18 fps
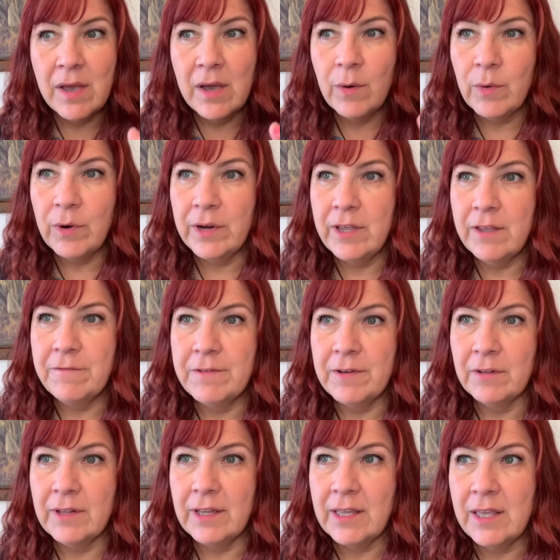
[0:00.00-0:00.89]
where he
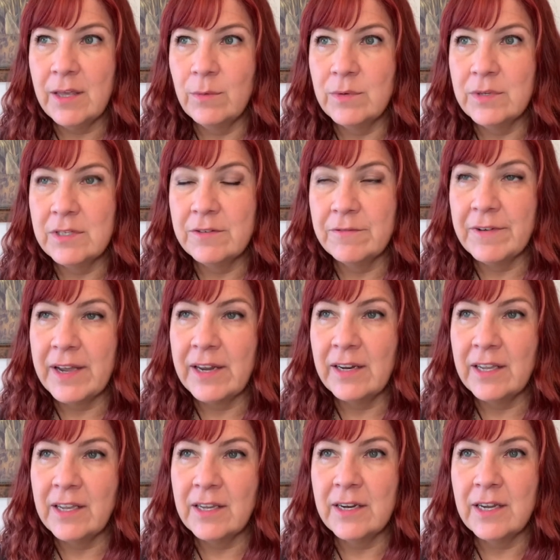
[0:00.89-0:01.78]
felt like he was
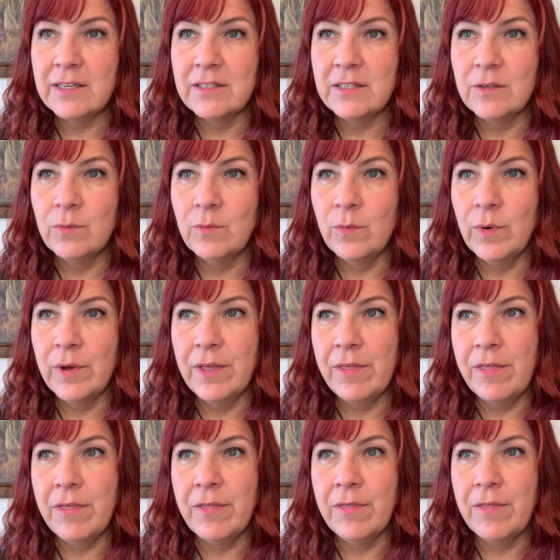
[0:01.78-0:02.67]
divinely connected
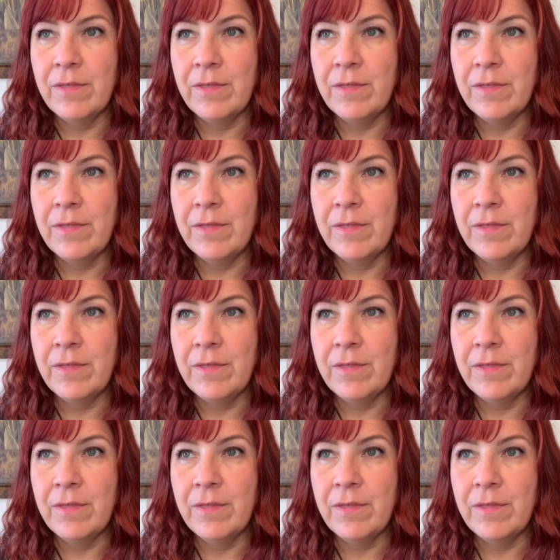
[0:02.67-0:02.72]
with